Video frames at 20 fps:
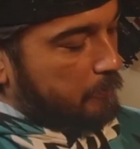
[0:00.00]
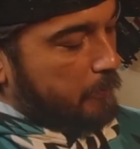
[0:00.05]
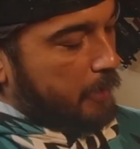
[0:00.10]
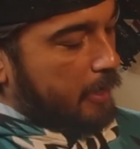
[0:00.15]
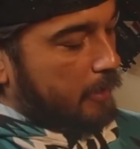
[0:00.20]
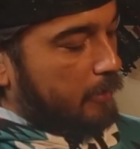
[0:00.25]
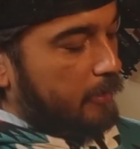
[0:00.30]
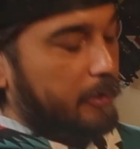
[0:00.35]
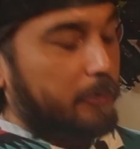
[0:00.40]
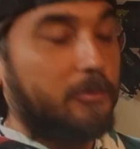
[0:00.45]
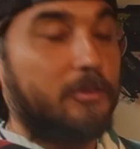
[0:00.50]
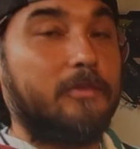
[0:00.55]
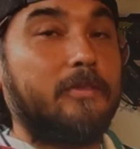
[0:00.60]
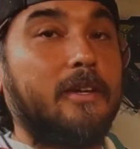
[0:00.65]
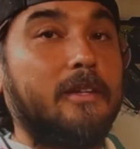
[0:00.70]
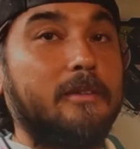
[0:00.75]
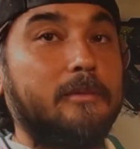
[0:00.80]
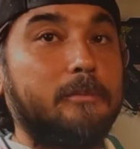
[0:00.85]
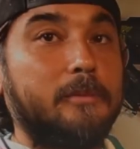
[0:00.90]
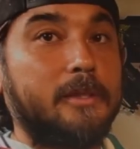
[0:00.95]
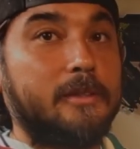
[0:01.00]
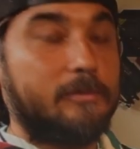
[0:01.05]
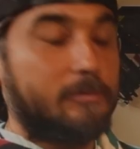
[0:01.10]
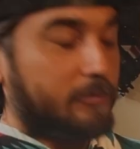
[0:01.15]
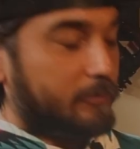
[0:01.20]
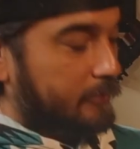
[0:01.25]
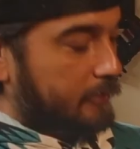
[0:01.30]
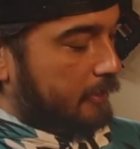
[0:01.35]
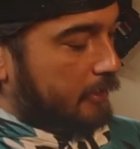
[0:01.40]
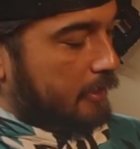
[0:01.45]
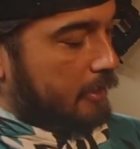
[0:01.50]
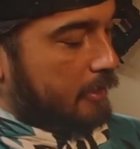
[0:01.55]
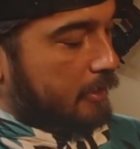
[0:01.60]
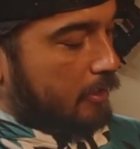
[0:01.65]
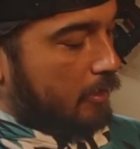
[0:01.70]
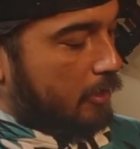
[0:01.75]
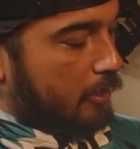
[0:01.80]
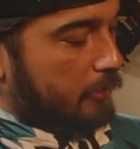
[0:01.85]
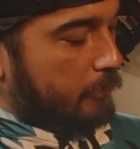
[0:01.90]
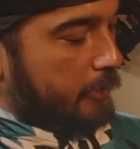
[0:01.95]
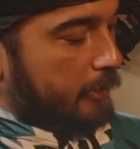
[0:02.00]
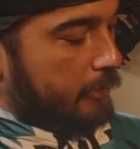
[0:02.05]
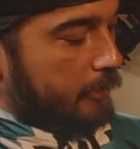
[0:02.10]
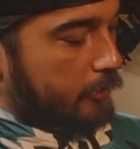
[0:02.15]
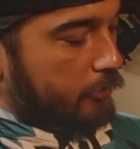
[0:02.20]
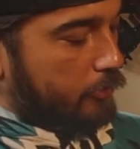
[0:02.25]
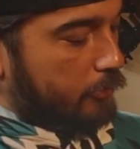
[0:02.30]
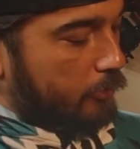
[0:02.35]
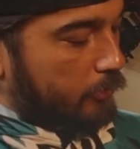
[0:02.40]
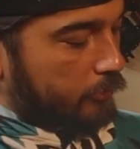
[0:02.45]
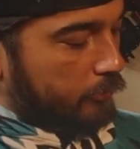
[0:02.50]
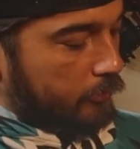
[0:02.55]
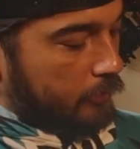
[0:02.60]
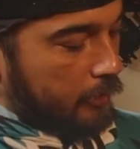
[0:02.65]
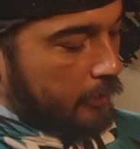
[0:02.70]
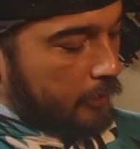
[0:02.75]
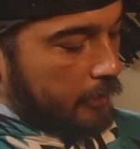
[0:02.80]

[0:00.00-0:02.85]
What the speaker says: Battle Arms Development hardware controls,